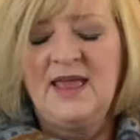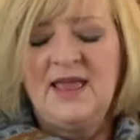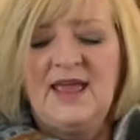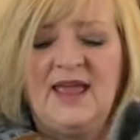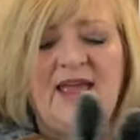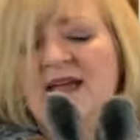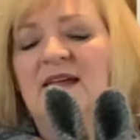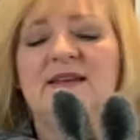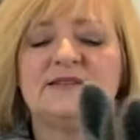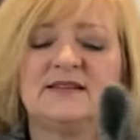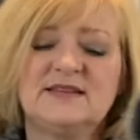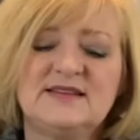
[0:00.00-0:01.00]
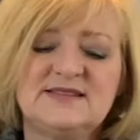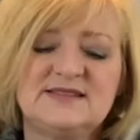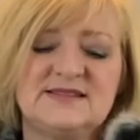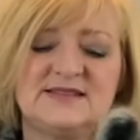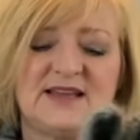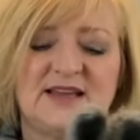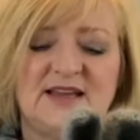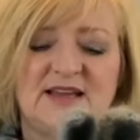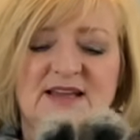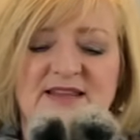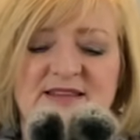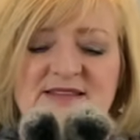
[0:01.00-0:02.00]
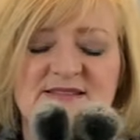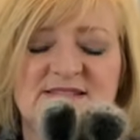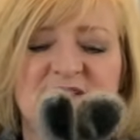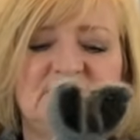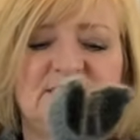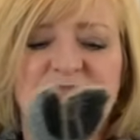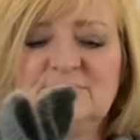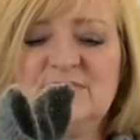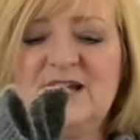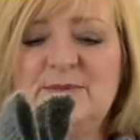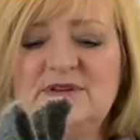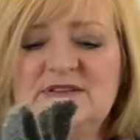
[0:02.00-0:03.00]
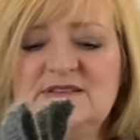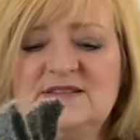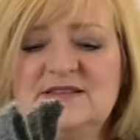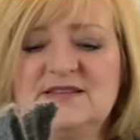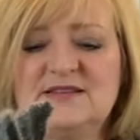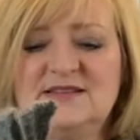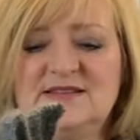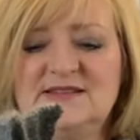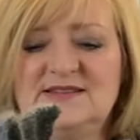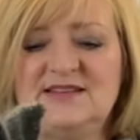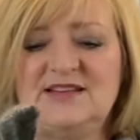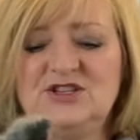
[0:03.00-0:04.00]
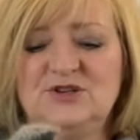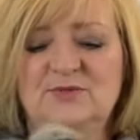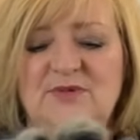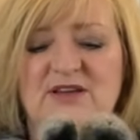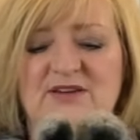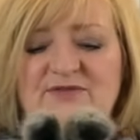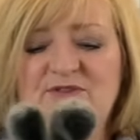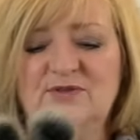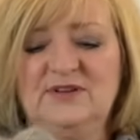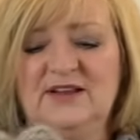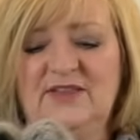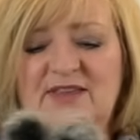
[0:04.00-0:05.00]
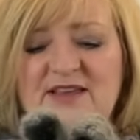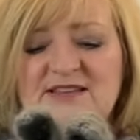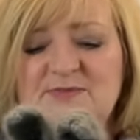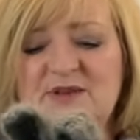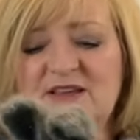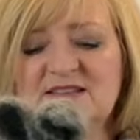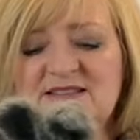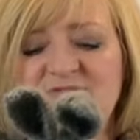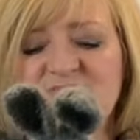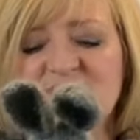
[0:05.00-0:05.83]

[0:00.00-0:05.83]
And this little rabbit is teaching me a few little things because for